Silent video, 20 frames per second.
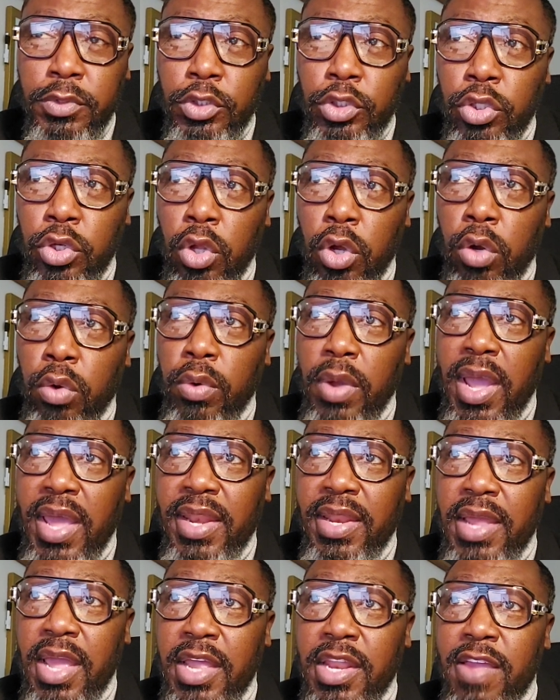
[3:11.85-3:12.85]

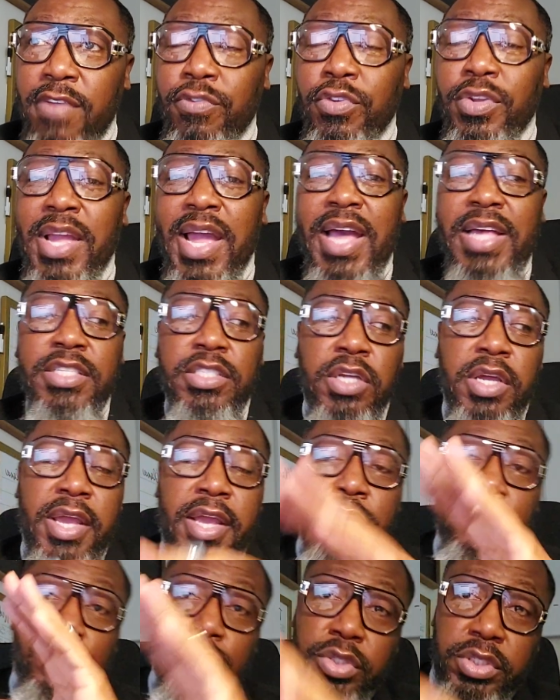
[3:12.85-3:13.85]
and if you guys are
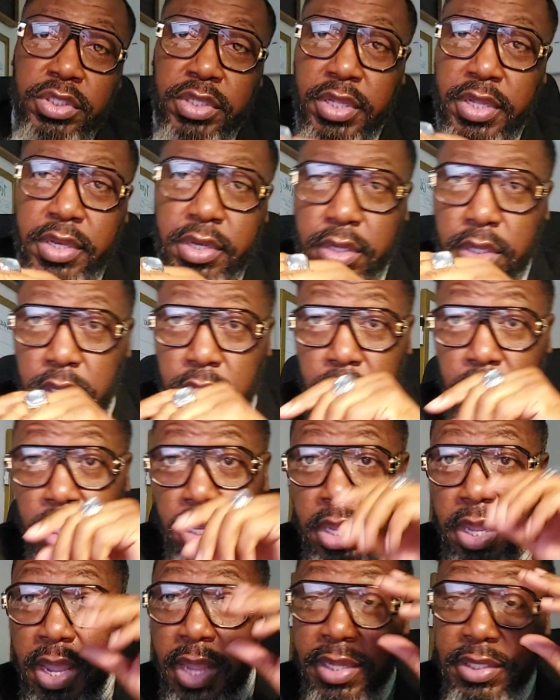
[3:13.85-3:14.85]
interested
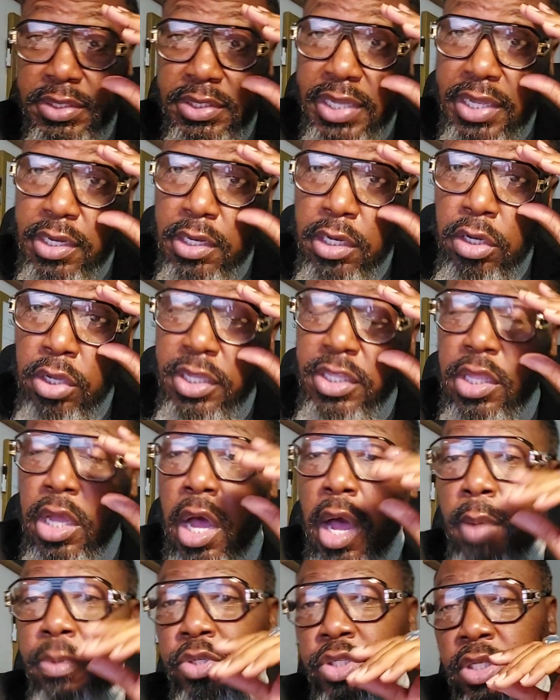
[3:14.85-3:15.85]
in taking a look at the
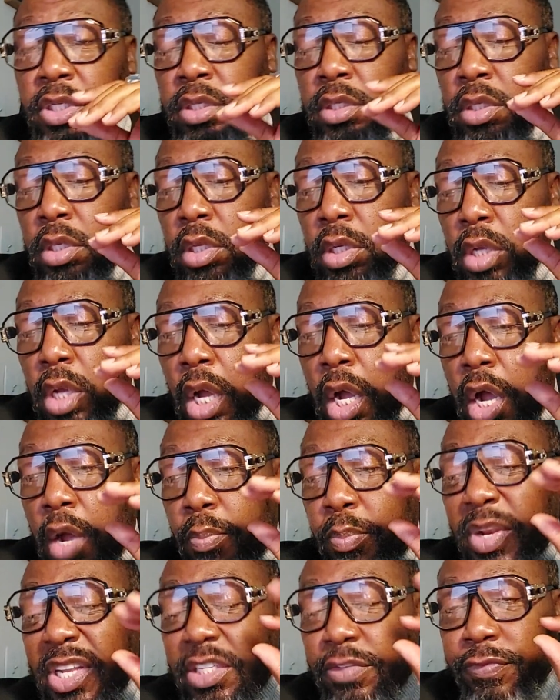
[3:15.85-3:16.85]
option,
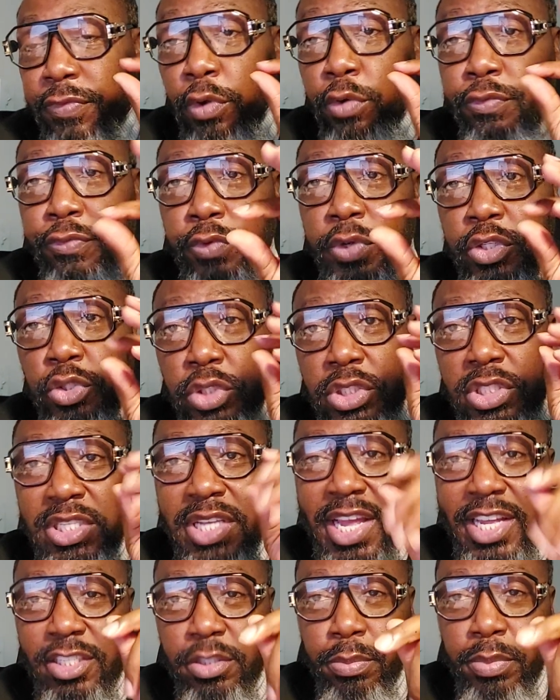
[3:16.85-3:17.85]
please feel free to
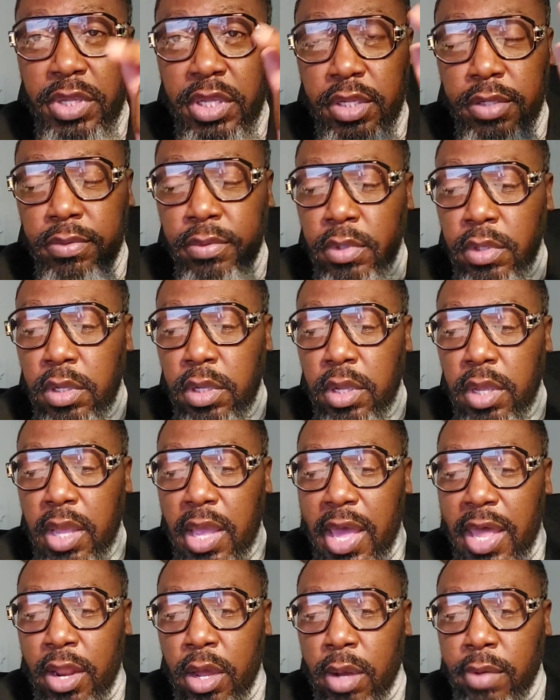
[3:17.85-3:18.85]
text me
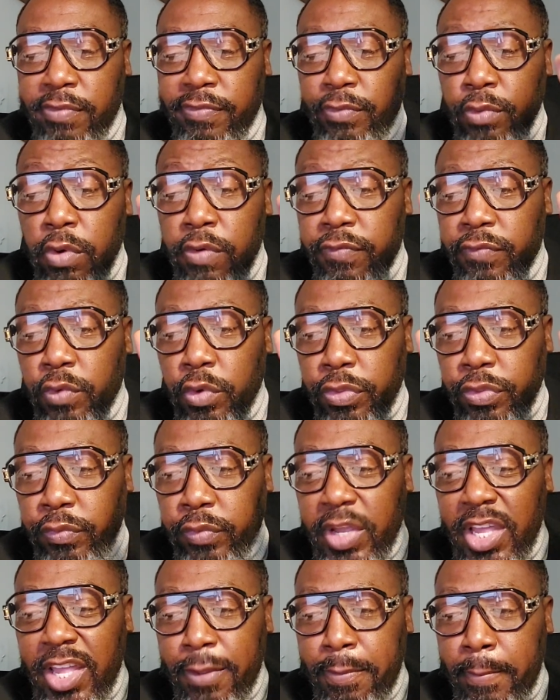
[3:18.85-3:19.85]
at
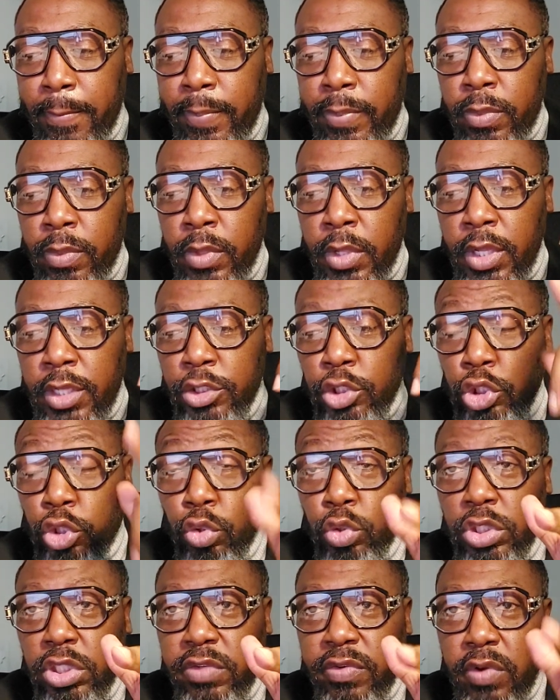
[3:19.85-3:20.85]

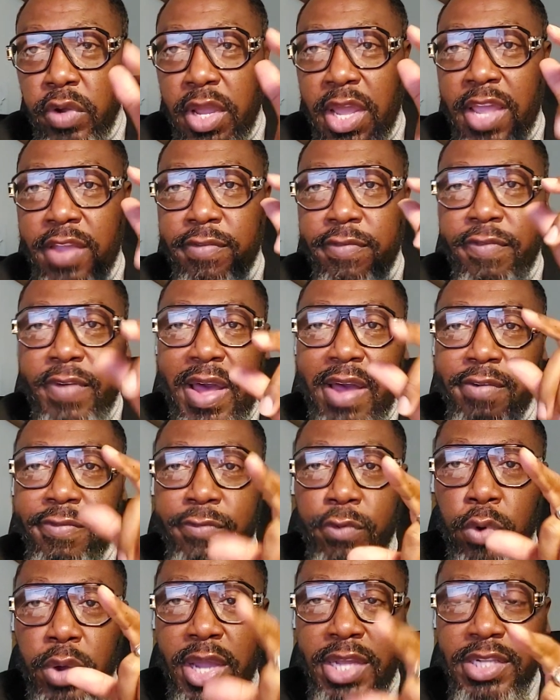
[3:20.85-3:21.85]

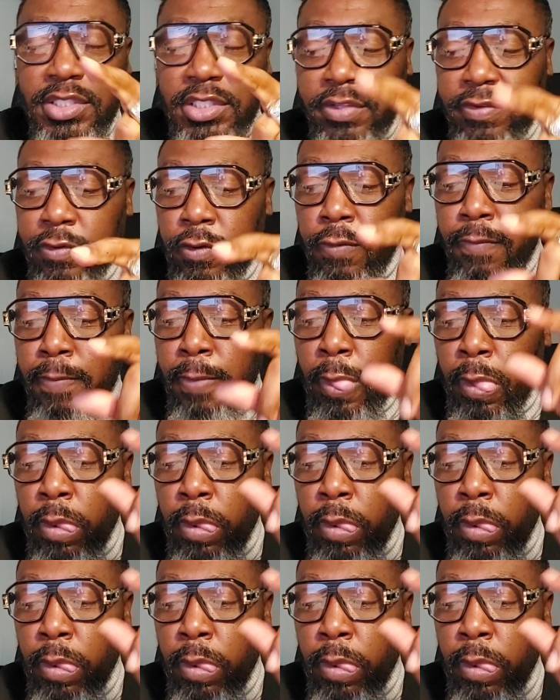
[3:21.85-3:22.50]
443-208-5480.